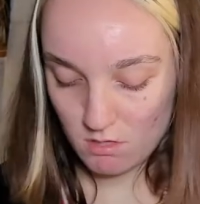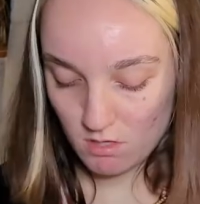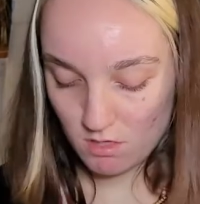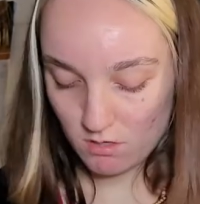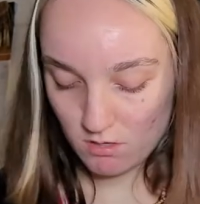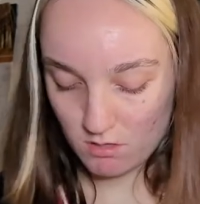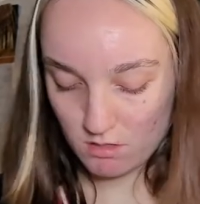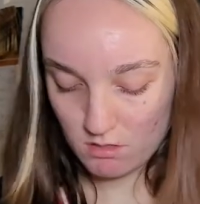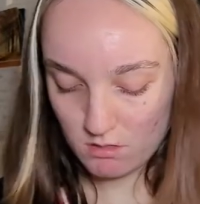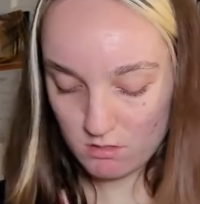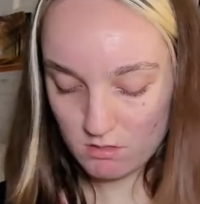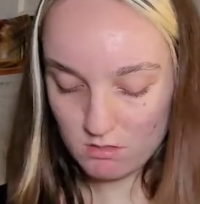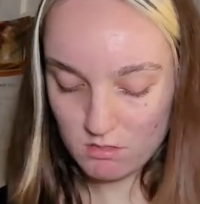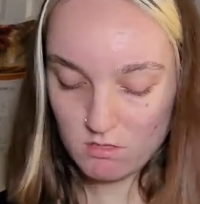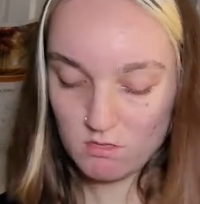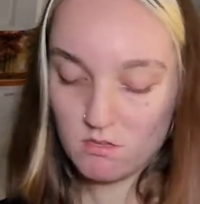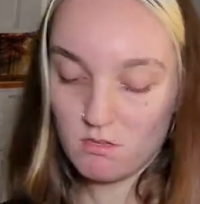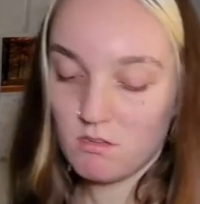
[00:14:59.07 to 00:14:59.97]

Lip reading: There it is.